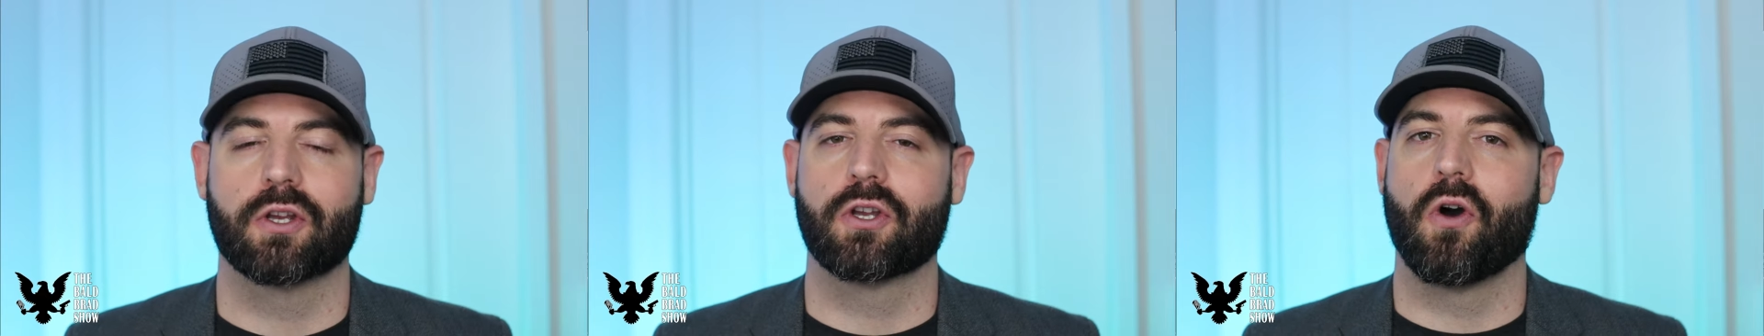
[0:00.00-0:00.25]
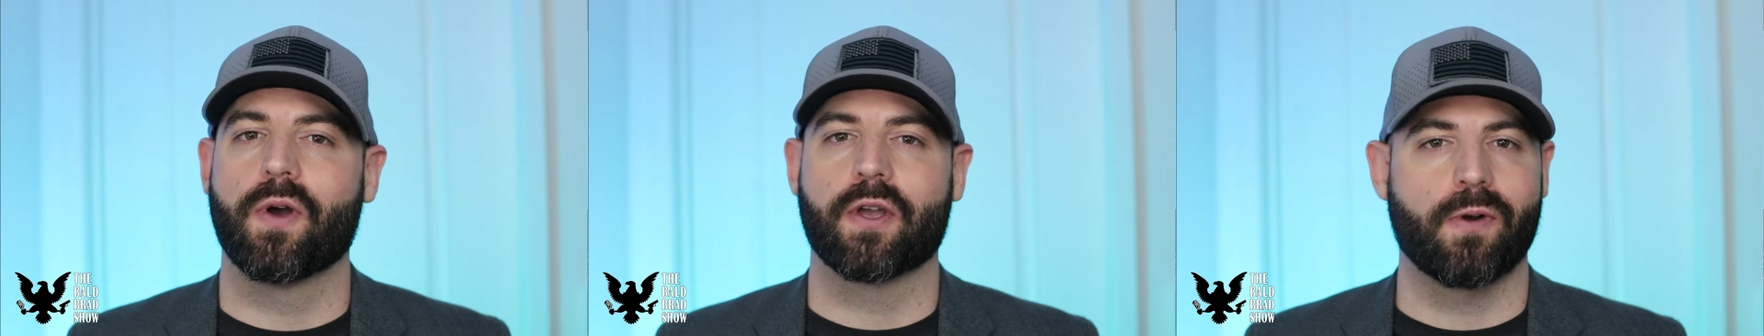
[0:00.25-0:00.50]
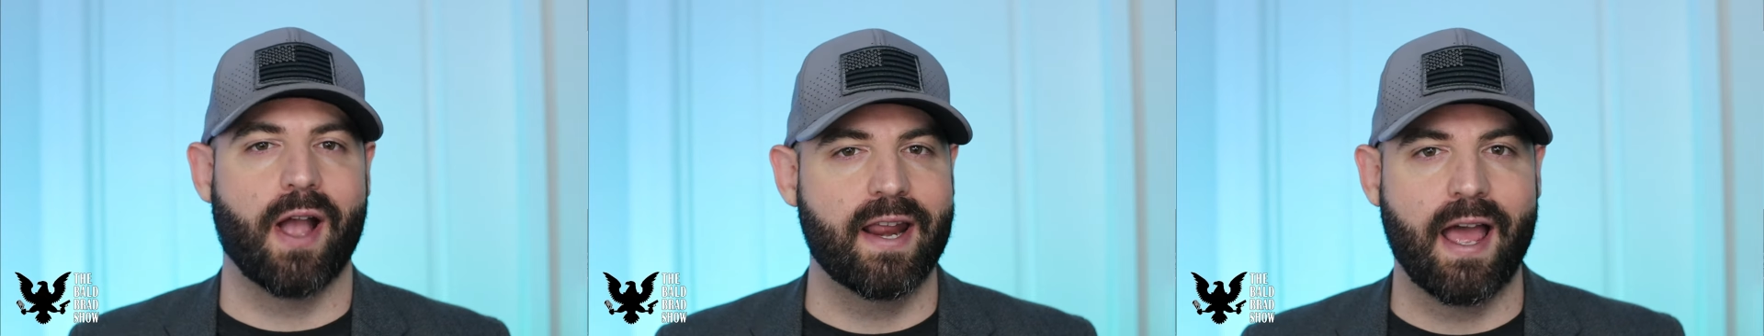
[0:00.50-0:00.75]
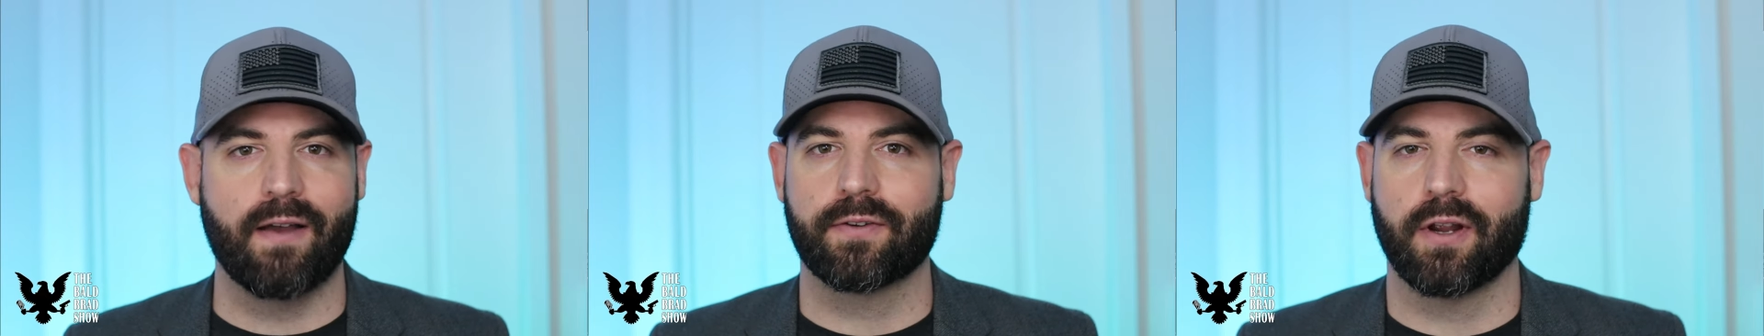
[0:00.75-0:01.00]
going right
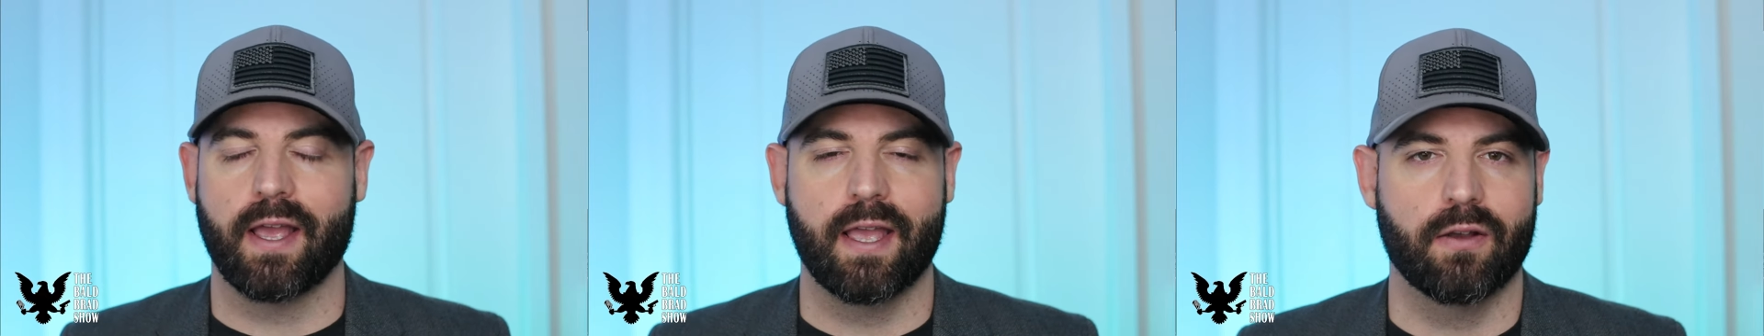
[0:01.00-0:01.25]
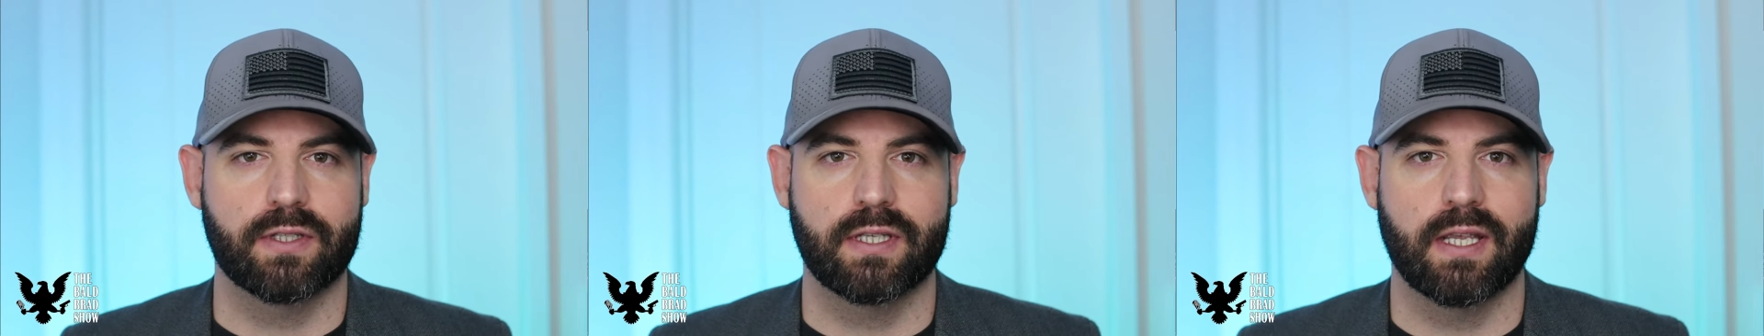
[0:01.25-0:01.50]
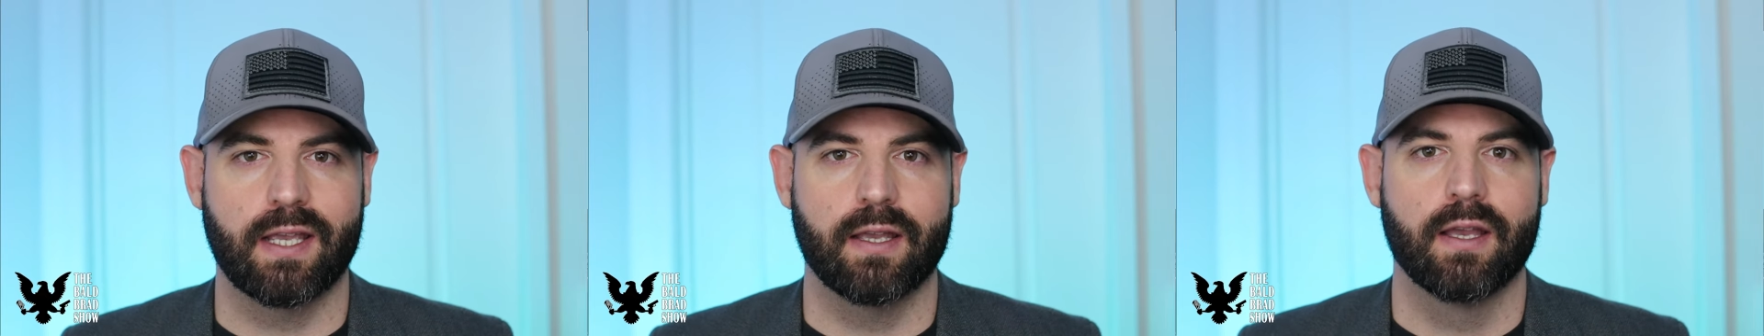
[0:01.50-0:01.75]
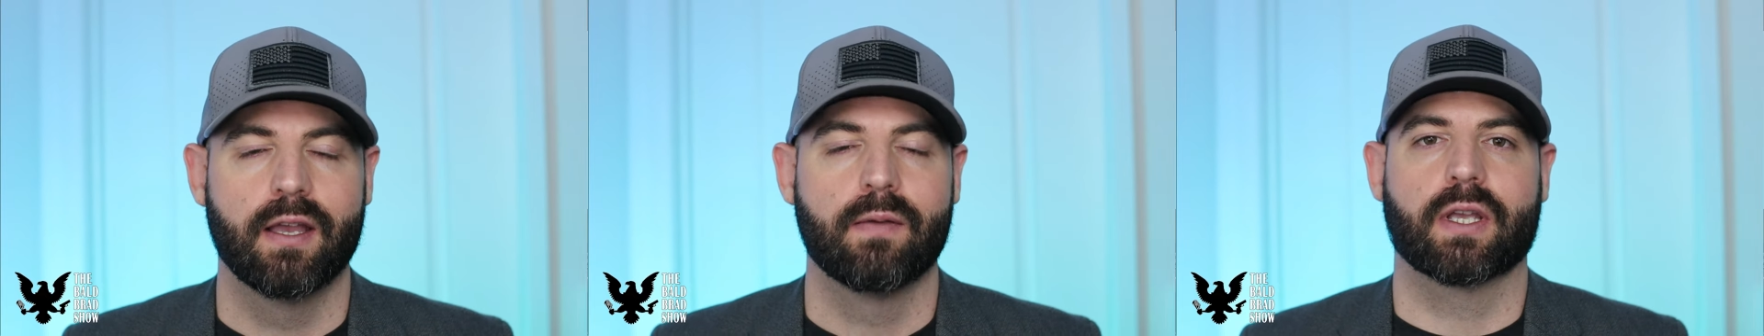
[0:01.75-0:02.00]
after AOC
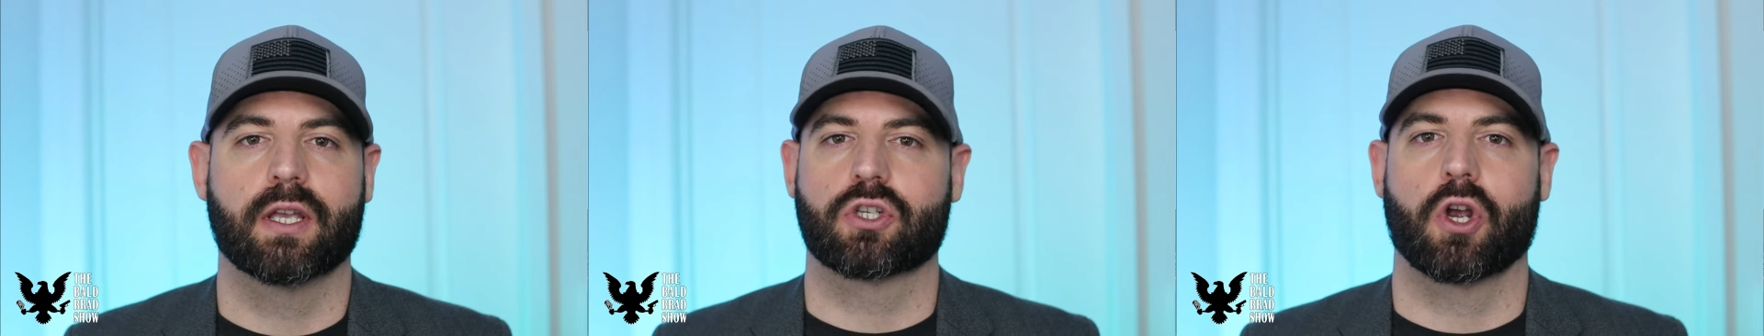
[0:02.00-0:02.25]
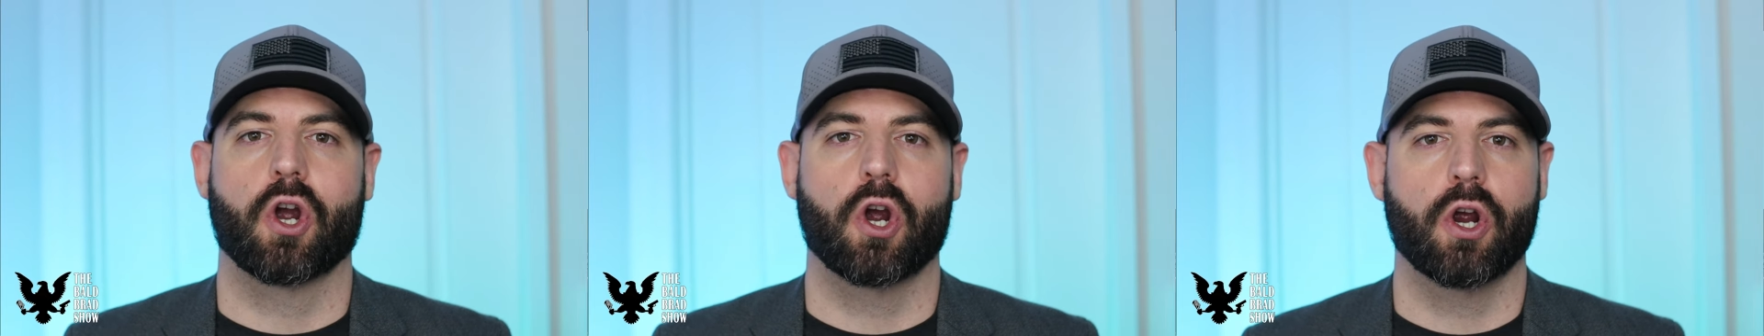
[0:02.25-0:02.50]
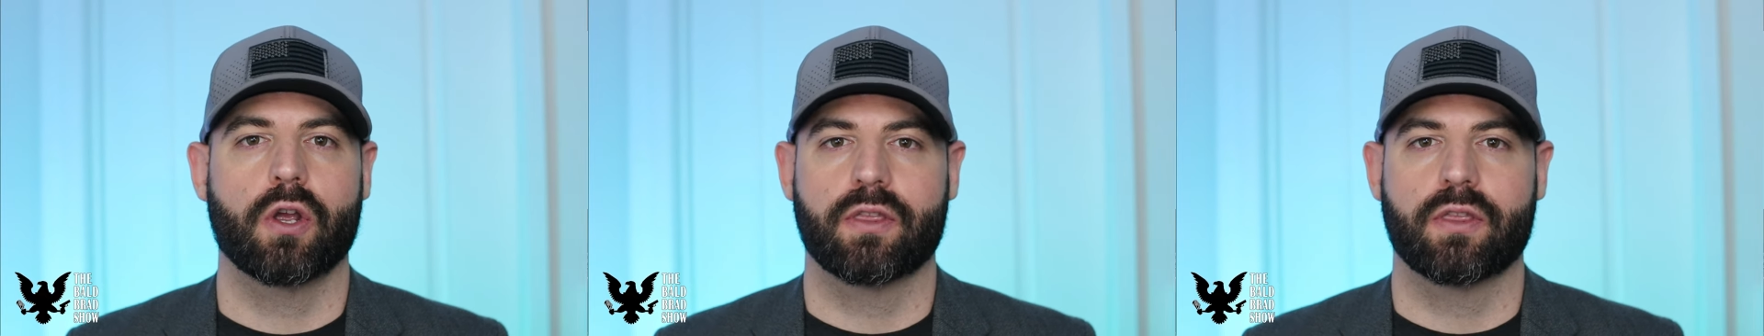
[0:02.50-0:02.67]
because her,